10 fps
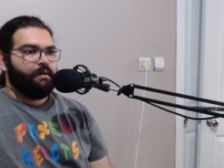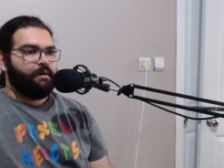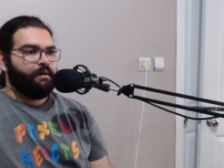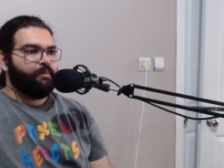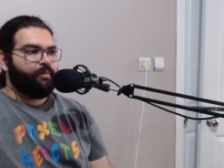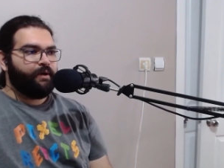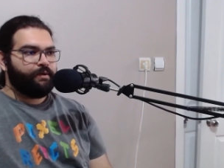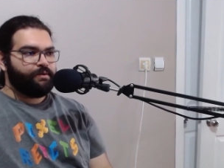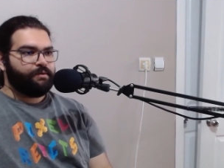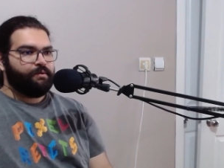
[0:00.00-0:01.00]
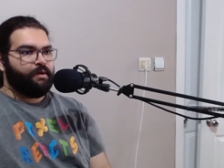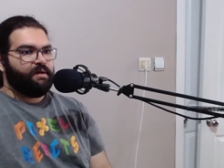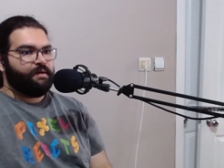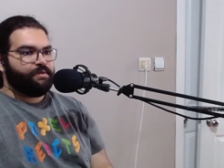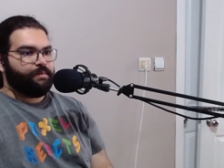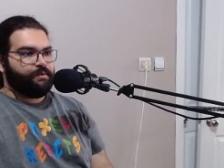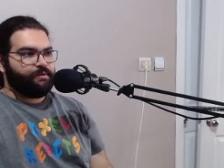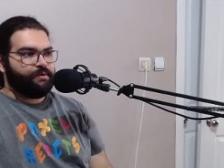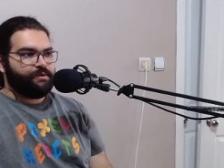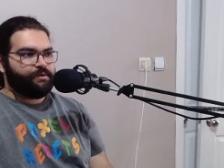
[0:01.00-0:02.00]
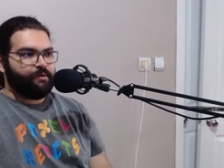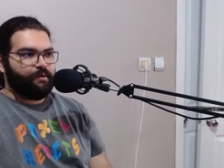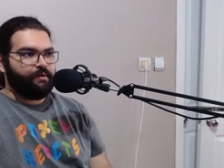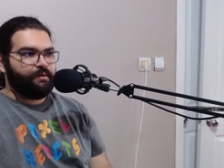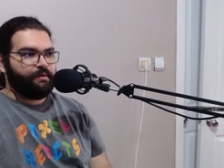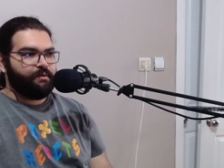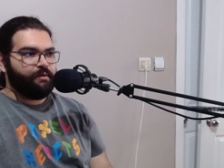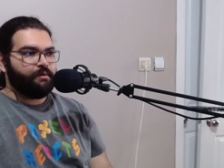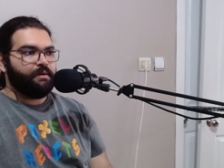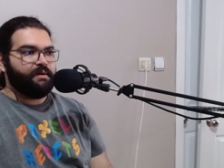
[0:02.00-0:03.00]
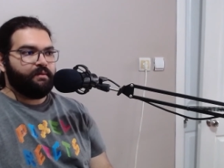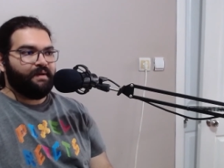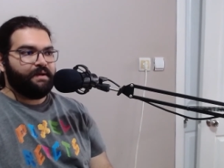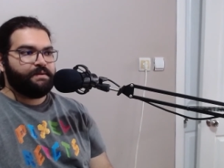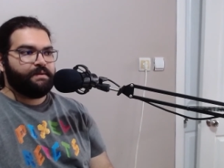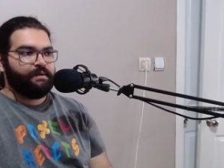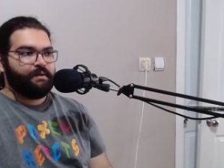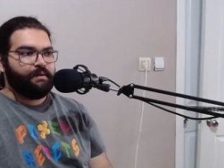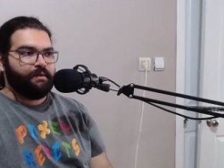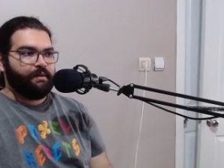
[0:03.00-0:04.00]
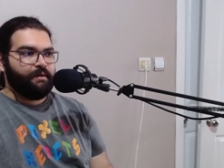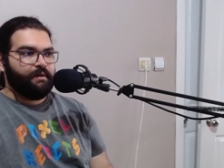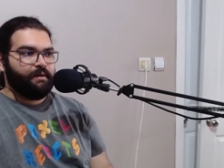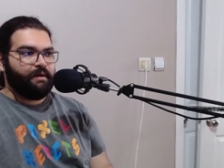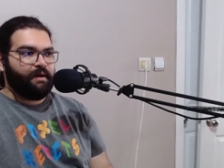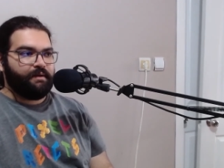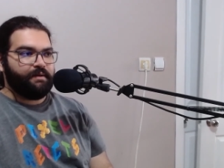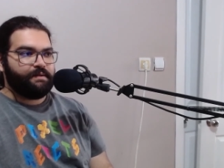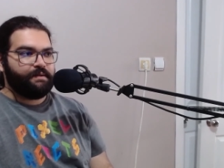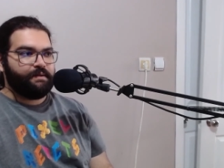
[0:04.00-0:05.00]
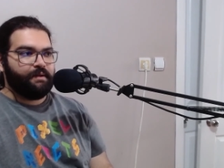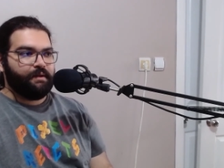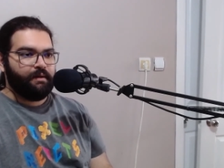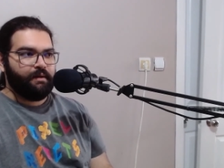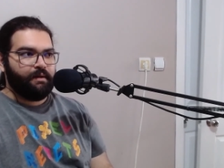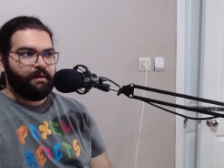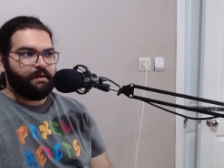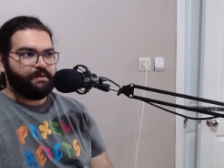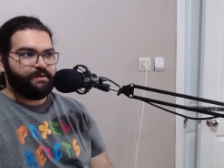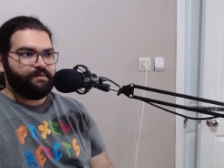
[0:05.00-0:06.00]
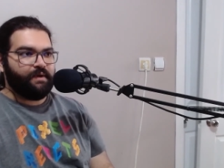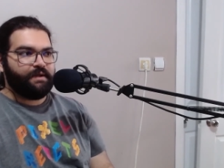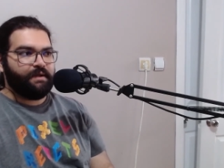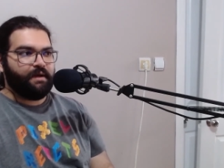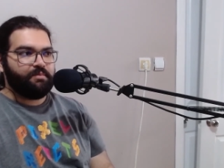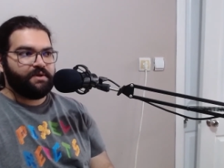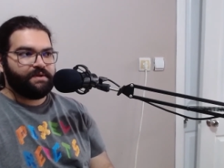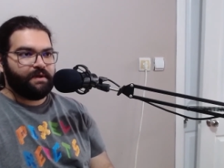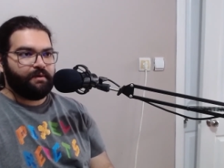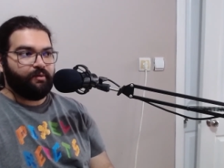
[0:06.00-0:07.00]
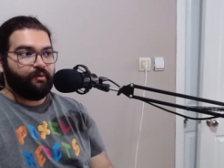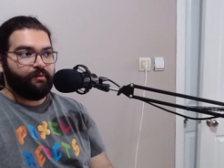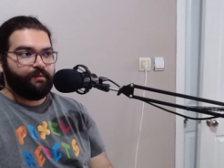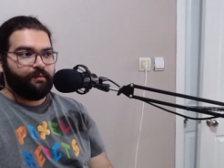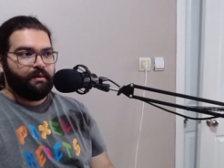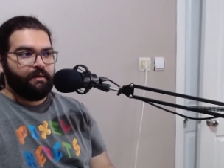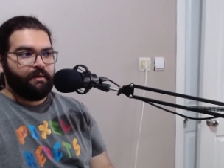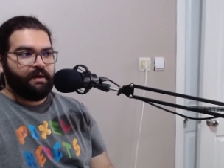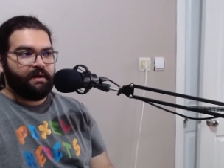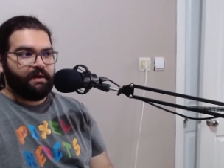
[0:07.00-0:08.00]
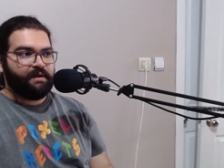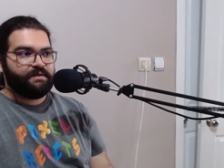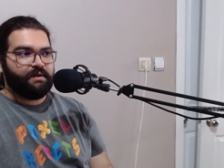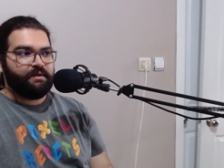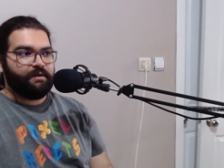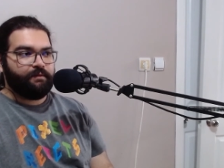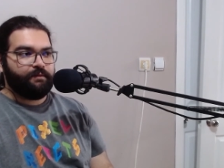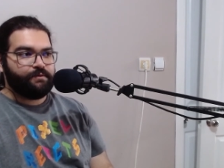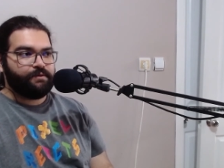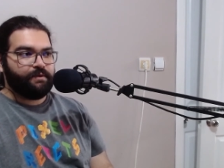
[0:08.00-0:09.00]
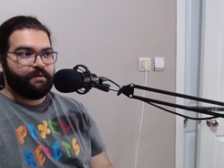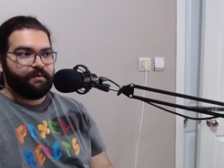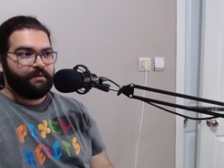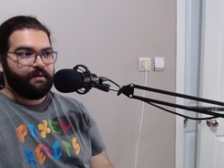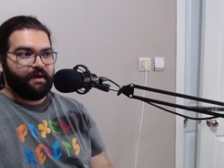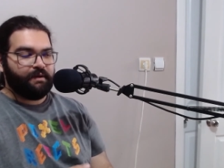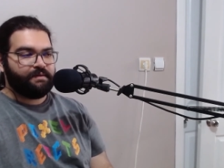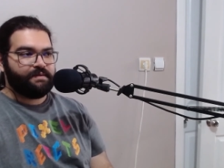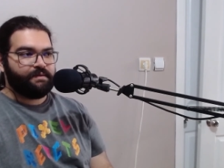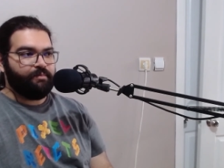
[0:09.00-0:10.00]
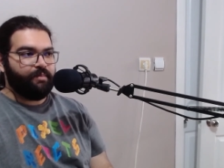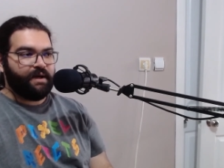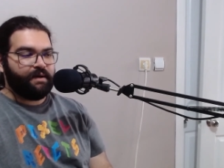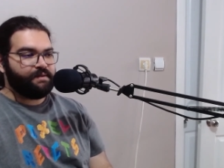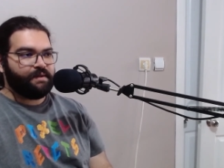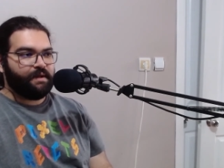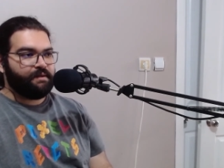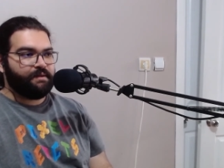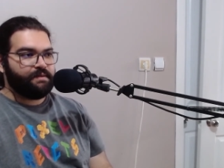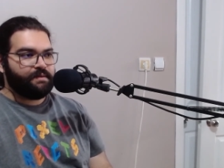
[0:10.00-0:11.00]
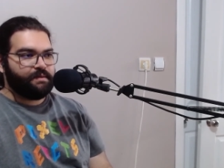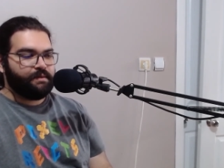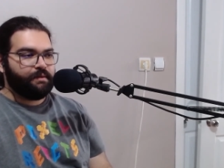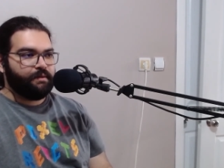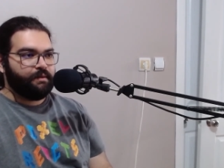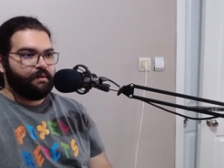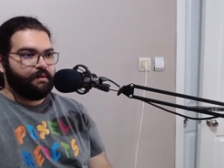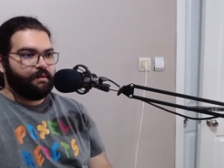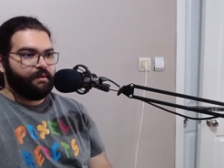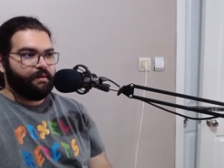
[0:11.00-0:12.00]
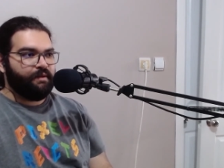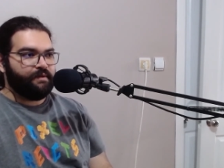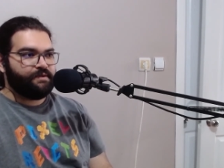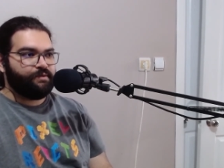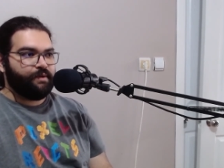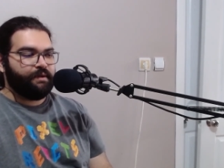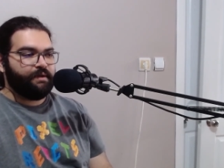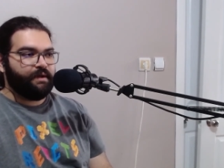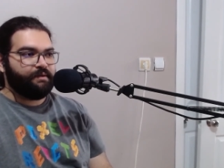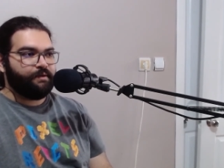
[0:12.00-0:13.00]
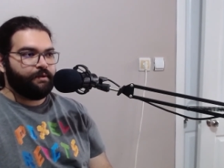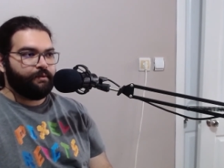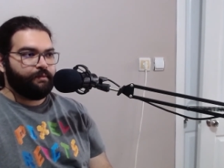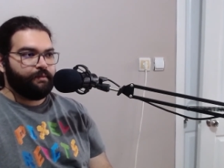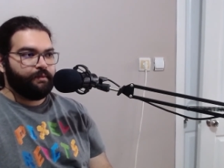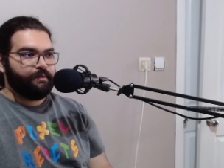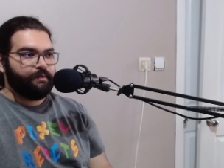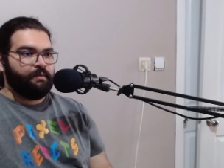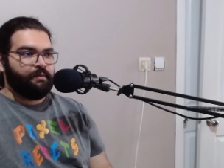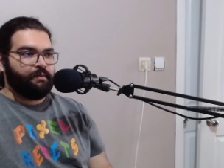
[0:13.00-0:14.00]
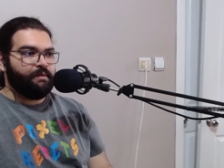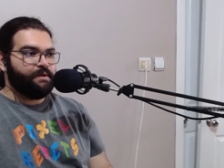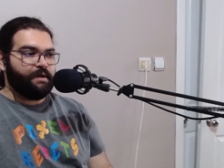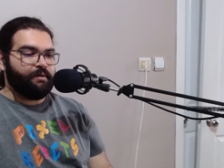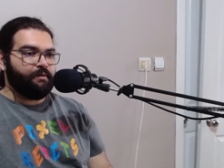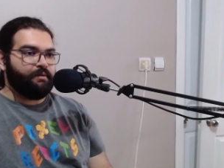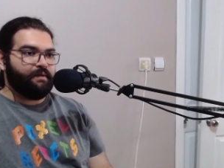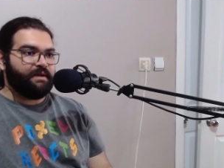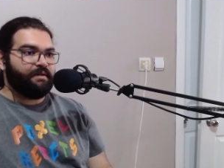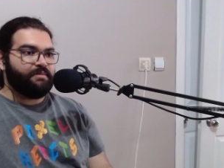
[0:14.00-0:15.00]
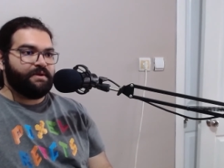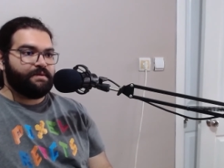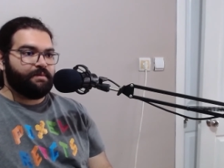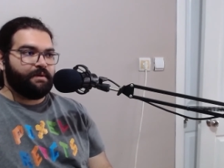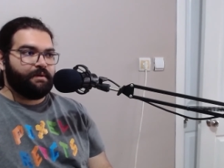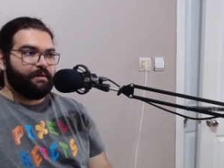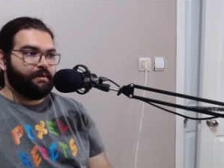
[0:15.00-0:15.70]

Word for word: I'm pretty sure you are not supposed to store nuclear waste like this. Is this why the numbers are off? And Alexander in the future had barrels like this he was trying to get rid of. Which I don't know what that means, but...